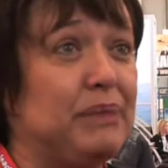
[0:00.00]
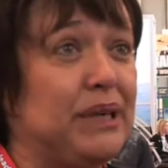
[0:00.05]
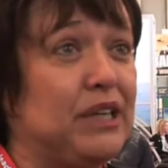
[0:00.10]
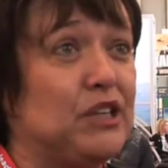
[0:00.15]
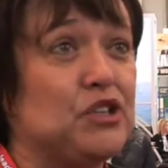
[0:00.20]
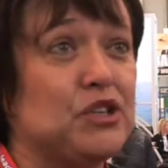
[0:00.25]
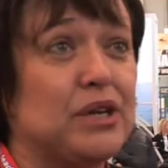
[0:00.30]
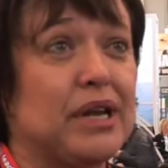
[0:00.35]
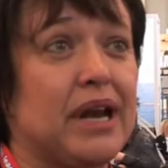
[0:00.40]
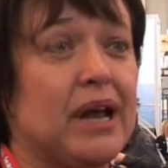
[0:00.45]

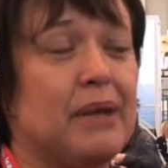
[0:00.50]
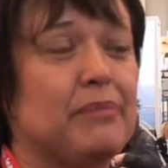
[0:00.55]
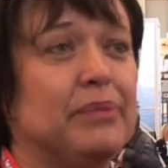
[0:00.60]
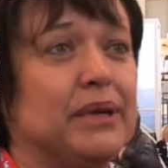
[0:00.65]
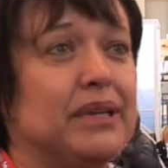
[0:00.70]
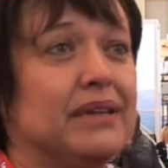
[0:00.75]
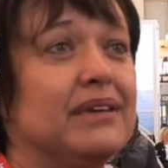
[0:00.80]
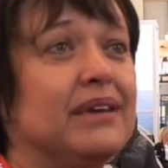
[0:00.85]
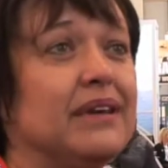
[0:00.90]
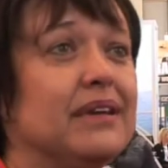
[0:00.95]
beach club
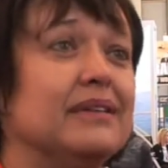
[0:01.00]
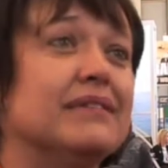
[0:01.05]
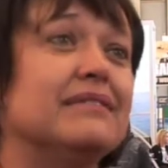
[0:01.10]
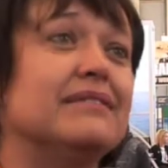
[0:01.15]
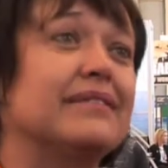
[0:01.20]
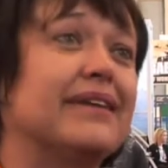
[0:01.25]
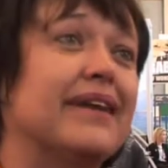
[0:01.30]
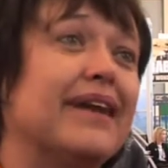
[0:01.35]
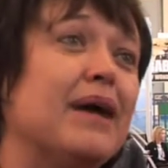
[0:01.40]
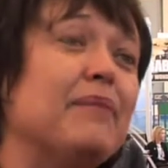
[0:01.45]
and
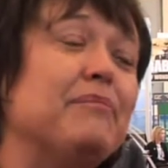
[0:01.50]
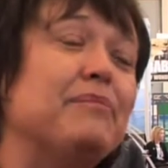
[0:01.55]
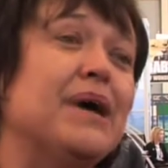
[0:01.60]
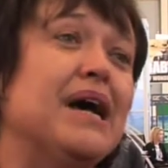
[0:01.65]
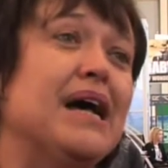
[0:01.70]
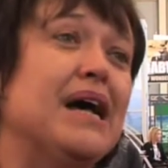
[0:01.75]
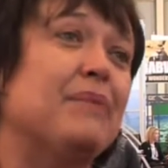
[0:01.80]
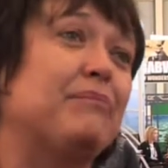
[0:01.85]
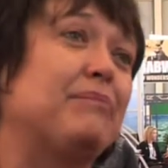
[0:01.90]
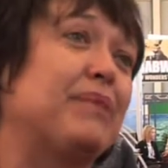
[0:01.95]
kiddies club,
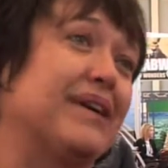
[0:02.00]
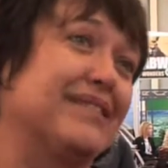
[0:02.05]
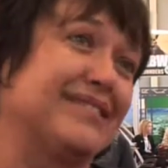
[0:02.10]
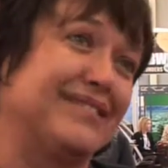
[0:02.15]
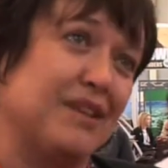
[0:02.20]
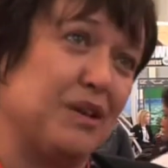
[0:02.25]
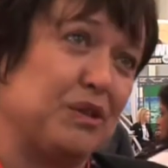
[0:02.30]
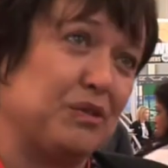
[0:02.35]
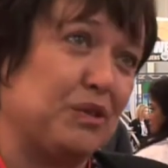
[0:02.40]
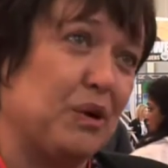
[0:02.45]
plus
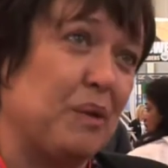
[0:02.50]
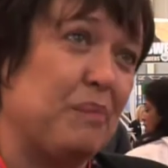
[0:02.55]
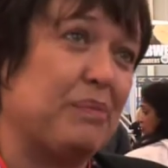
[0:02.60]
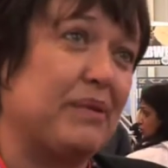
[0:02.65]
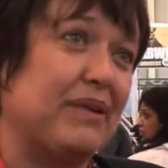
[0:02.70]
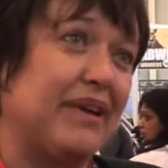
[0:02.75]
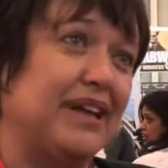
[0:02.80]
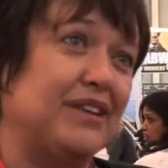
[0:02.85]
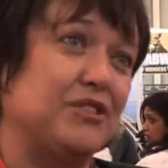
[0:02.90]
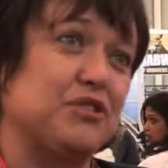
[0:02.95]
our top
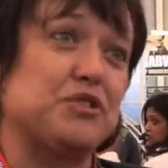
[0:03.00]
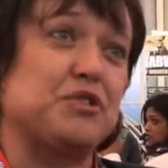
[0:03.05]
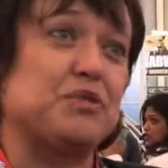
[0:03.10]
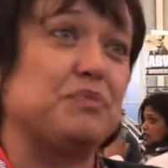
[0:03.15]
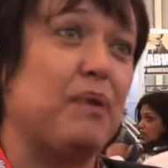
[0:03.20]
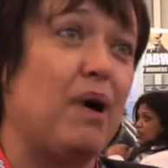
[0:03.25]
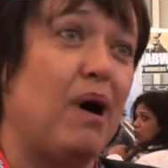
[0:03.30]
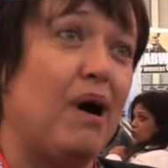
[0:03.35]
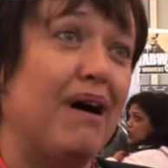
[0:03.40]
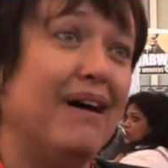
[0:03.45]
range
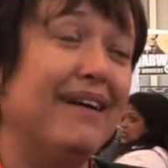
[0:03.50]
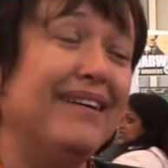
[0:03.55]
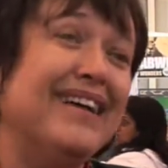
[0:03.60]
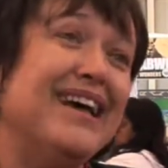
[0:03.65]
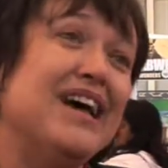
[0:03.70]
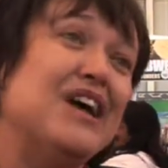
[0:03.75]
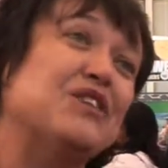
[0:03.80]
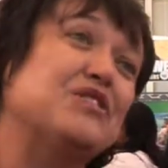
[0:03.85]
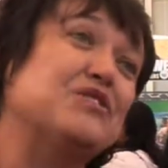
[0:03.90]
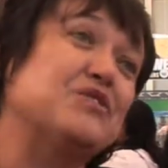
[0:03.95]
spa.
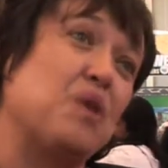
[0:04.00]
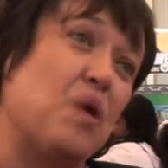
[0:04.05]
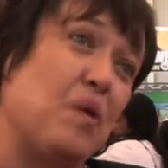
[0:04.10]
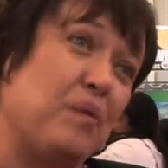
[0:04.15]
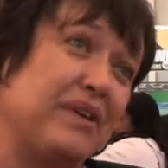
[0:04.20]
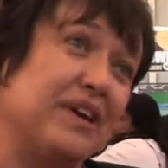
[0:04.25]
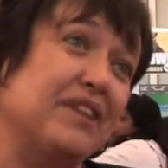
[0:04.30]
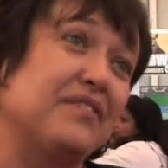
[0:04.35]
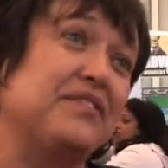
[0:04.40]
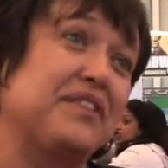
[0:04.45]
So
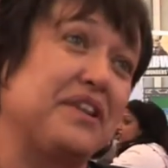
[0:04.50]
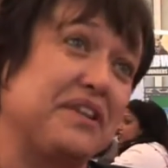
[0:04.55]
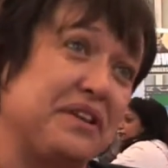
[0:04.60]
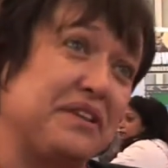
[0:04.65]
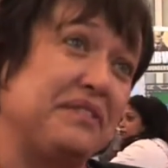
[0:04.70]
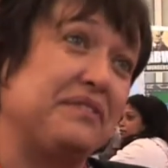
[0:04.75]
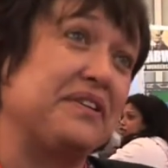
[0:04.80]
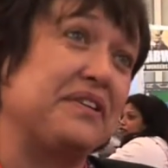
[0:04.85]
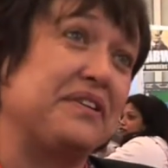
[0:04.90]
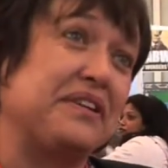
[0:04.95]
we are
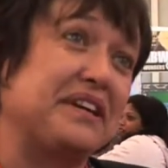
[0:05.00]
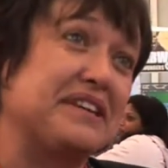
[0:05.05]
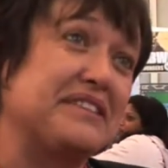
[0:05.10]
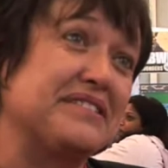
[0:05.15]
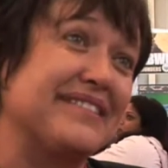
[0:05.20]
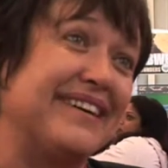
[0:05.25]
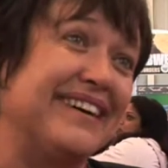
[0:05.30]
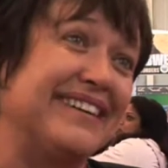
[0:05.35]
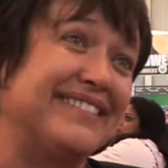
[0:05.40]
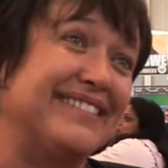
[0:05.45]
very, very
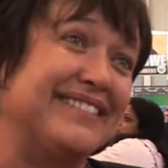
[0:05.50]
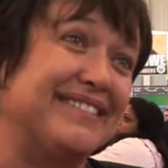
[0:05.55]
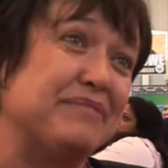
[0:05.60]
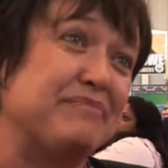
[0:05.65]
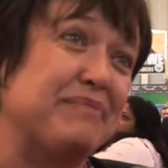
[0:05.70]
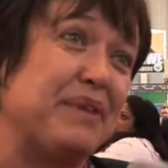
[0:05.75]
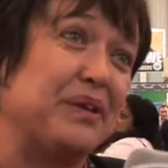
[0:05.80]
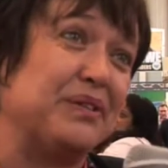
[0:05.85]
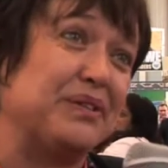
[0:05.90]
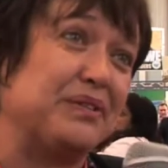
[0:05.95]
excited
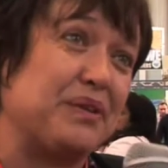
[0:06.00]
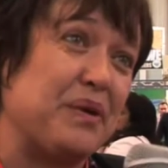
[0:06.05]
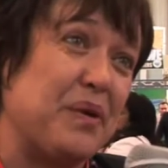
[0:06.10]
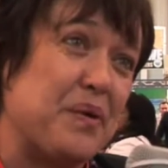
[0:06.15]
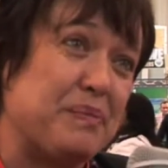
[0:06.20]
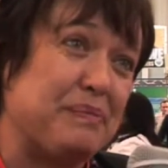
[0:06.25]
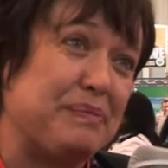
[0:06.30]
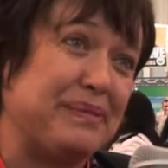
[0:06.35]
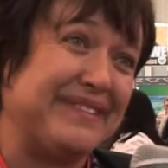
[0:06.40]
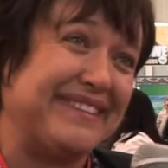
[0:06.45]
about the
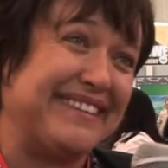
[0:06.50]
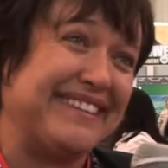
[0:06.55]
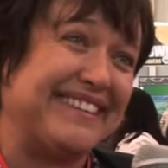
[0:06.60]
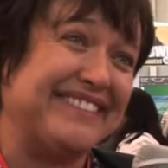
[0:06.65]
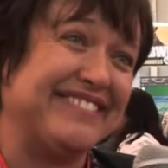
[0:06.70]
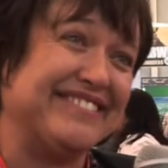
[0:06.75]
opening.